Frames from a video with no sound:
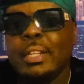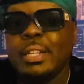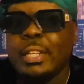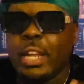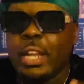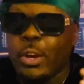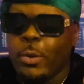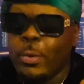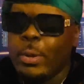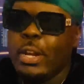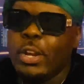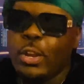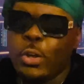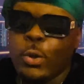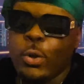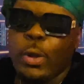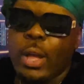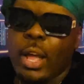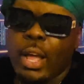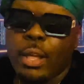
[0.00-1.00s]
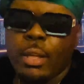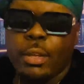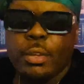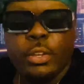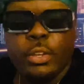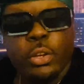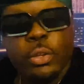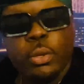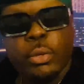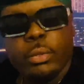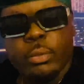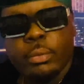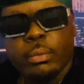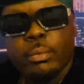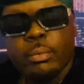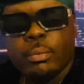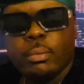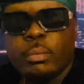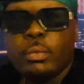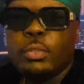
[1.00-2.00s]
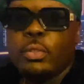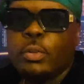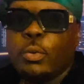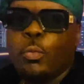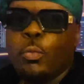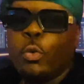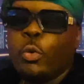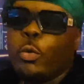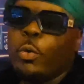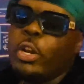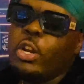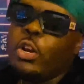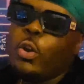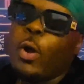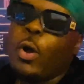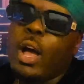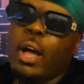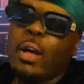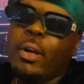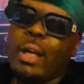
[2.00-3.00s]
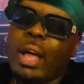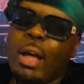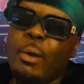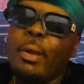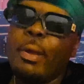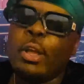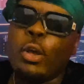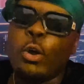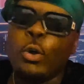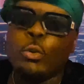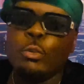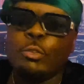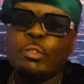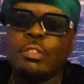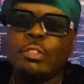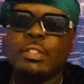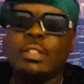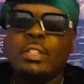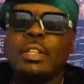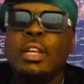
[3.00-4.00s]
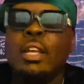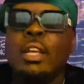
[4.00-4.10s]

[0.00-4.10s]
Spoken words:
They already know how, we already know how it goes.